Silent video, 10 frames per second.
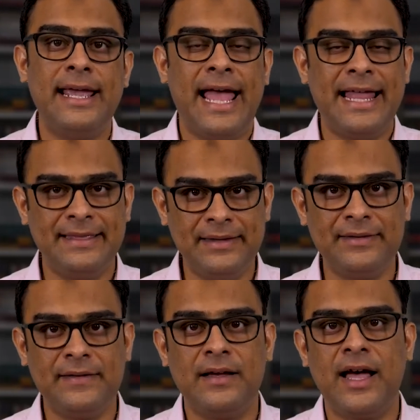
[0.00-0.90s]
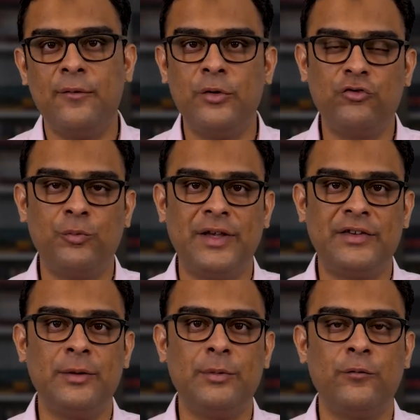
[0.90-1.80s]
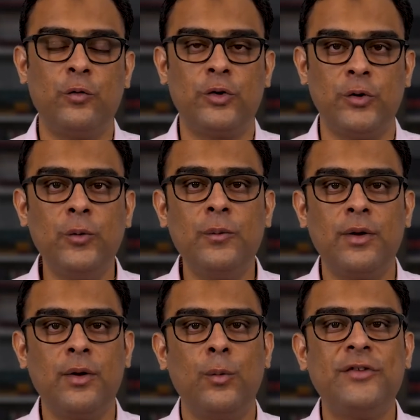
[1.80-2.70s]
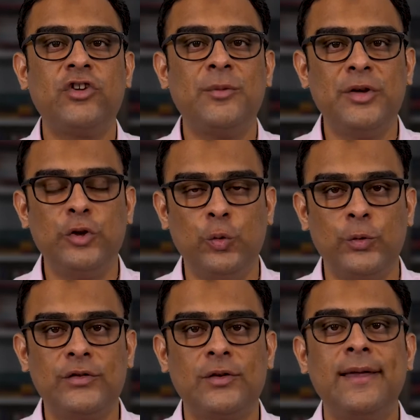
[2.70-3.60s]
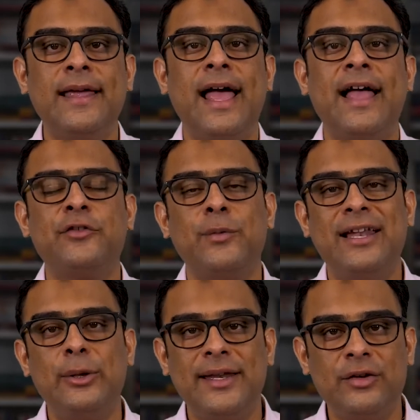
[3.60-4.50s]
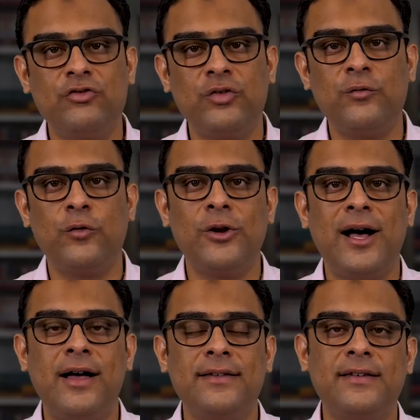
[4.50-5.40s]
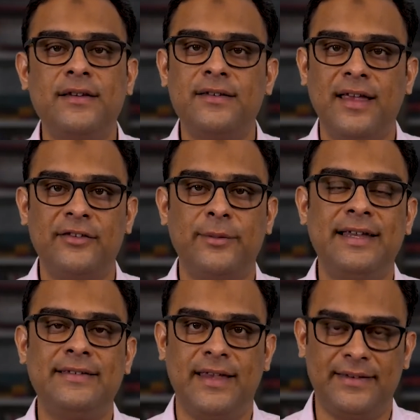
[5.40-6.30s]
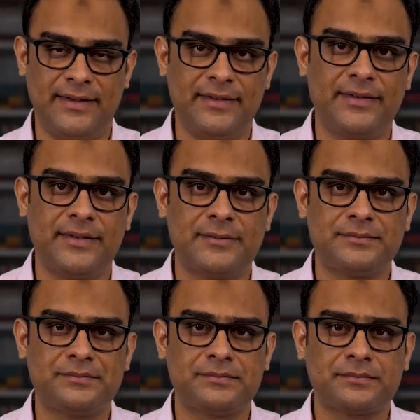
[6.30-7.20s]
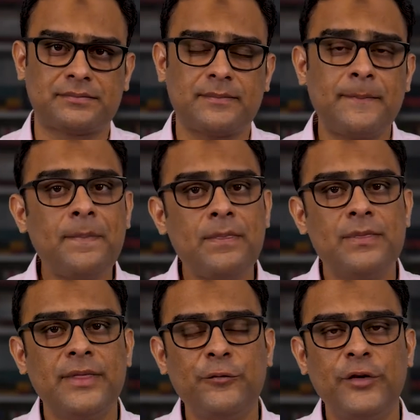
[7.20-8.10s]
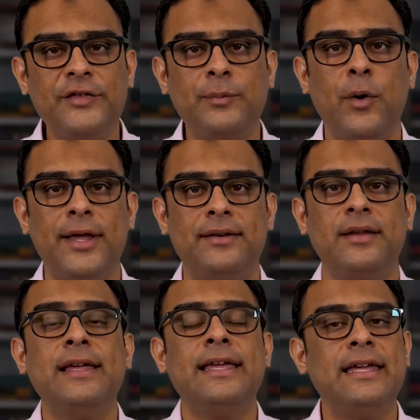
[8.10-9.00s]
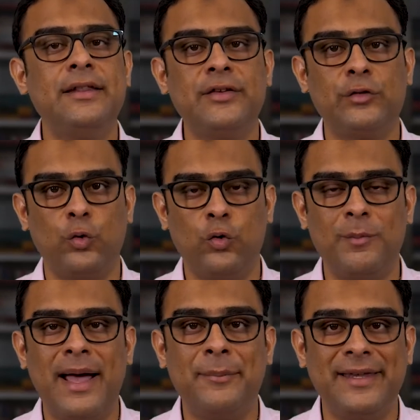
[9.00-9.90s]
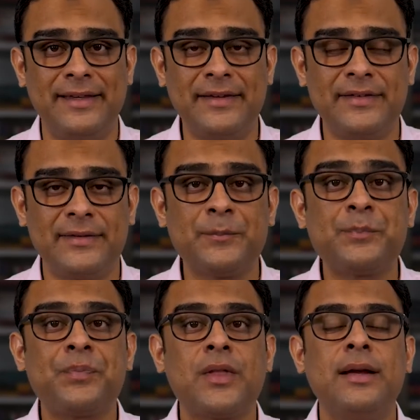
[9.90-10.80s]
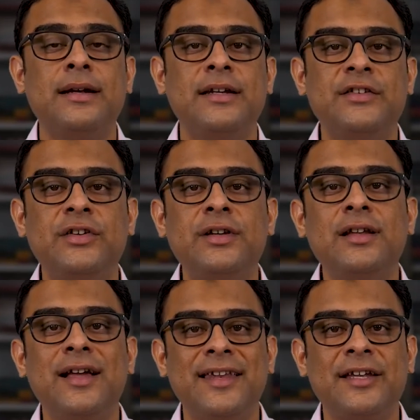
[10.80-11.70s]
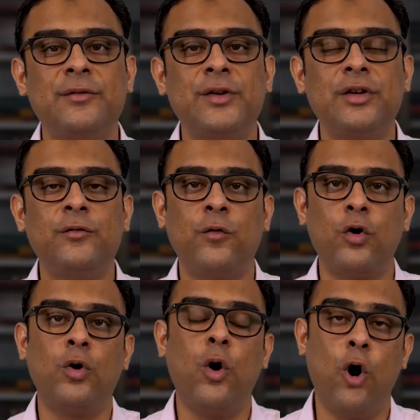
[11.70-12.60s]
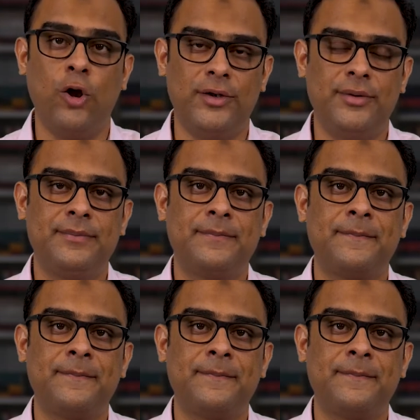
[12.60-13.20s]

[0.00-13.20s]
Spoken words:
And this I wish to present before you, which can be used as value addition for your answers as well as essays. The first point in this roadmap is digital connectivity for all.